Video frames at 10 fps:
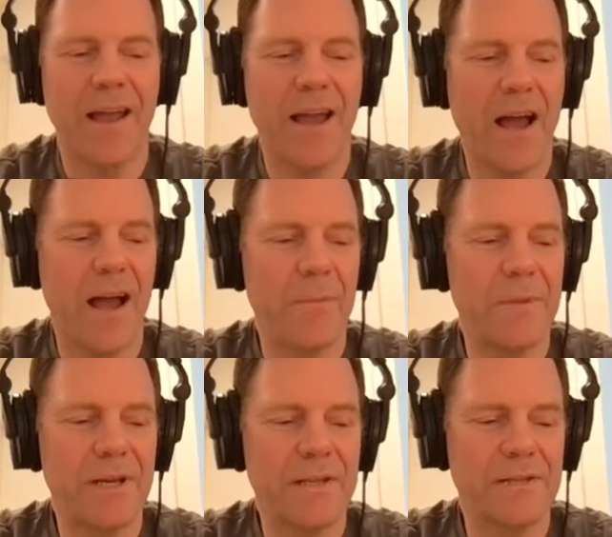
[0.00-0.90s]
yeah. I
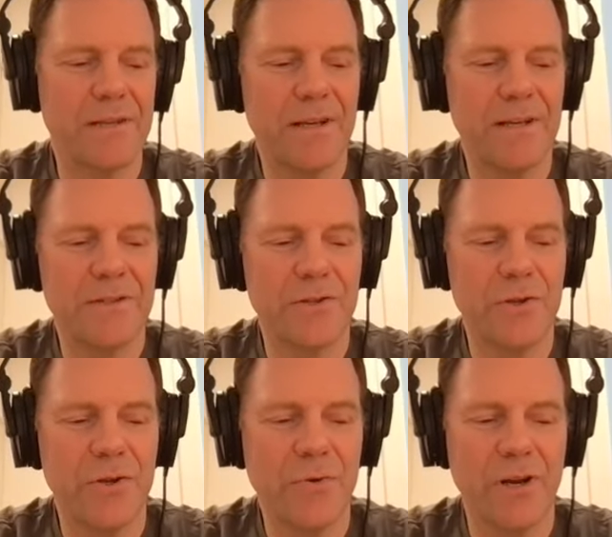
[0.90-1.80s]
mean, it's, it's, a,
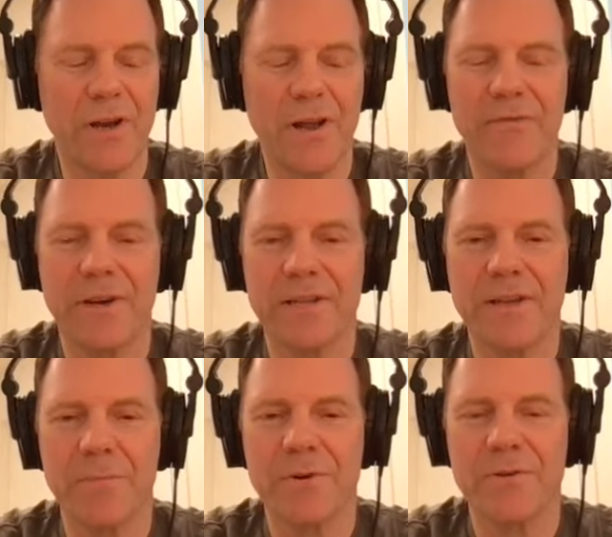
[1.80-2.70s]
you can love and
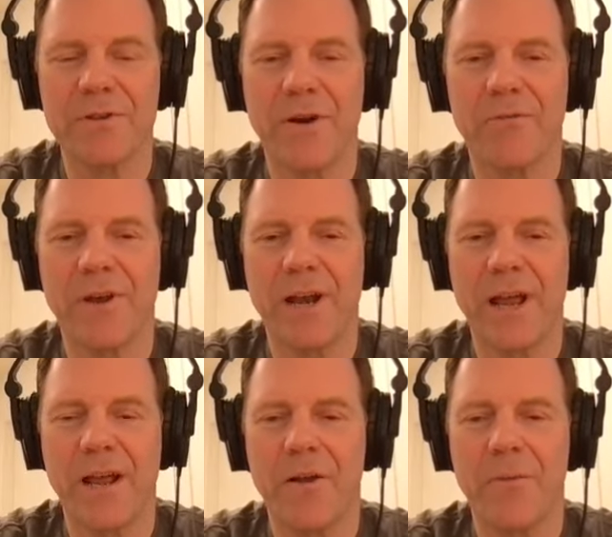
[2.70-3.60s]
accept yourself and
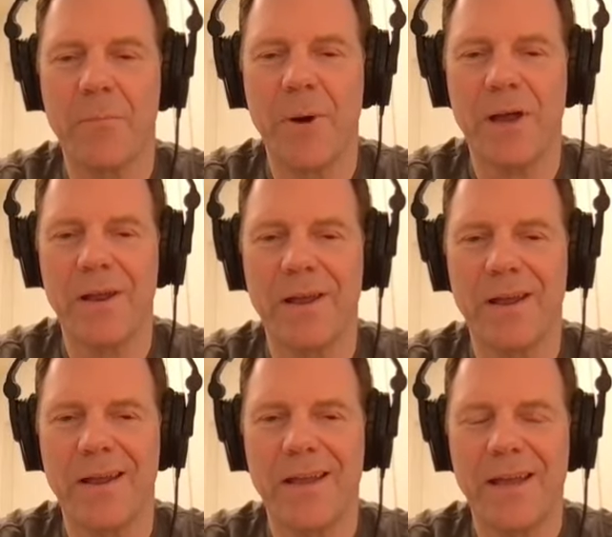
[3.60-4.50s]
hang on. But
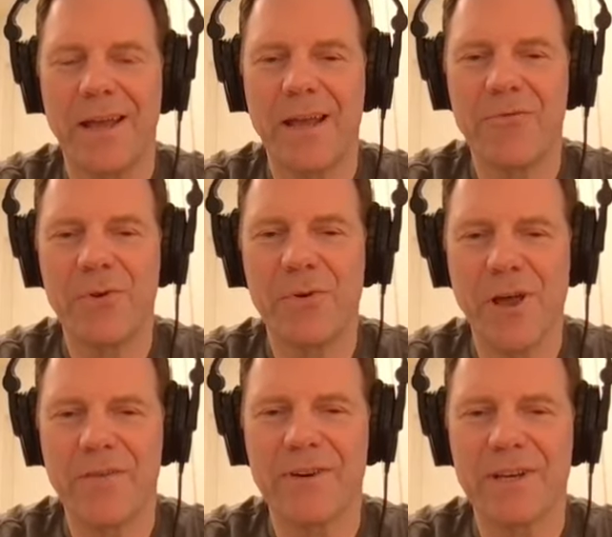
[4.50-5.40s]
if you
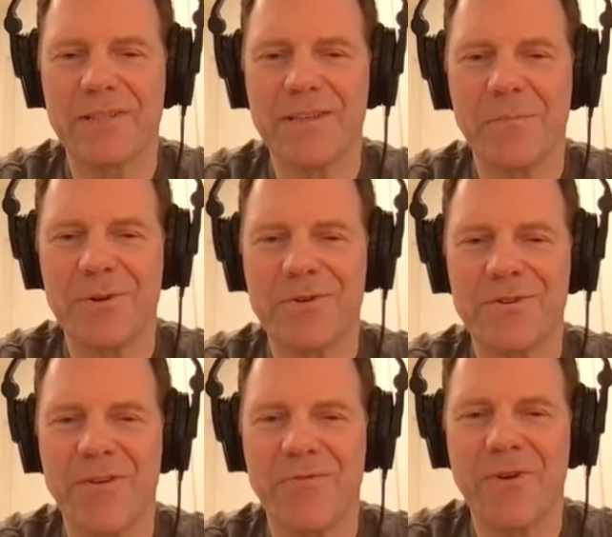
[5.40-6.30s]
love and accept
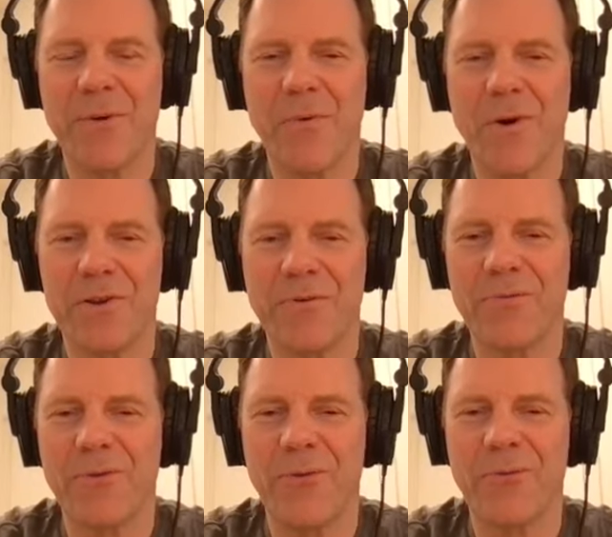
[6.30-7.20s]
yourself and want your
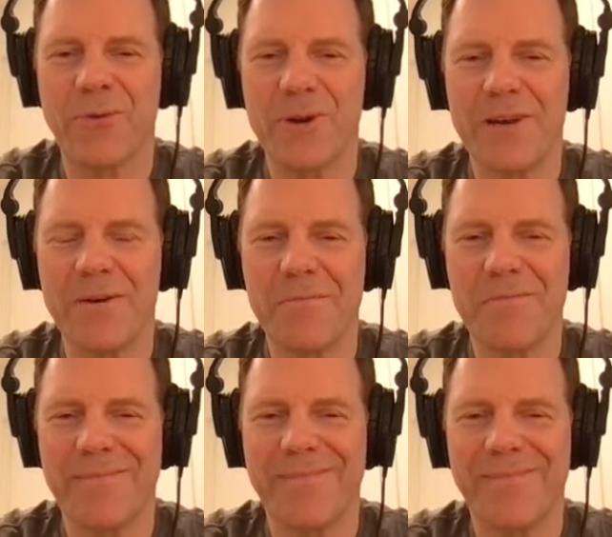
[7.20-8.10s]
full freedom,